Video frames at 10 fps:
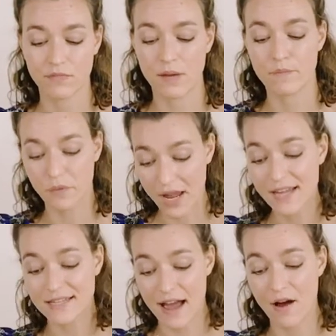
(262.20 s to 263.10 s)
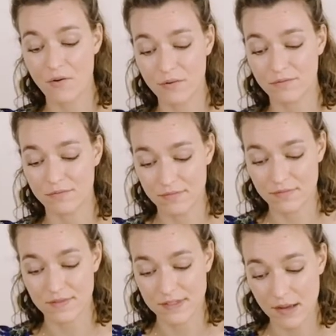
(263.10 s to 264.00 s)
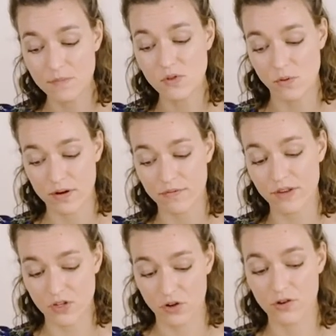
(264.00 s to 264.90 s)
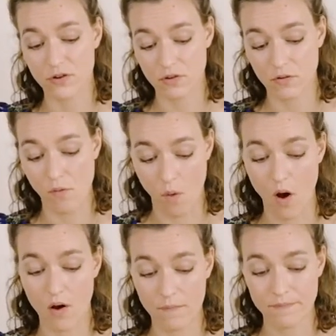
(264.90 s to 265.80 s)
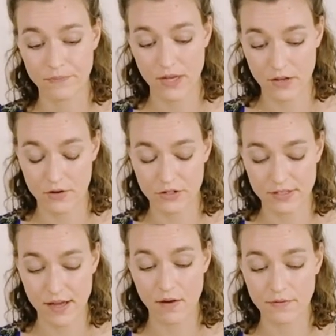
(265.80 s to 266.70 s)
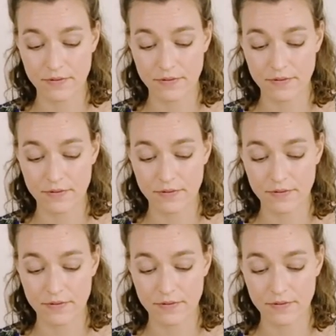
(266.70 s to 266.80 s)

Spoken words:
break down some sort of internal wall in yourself,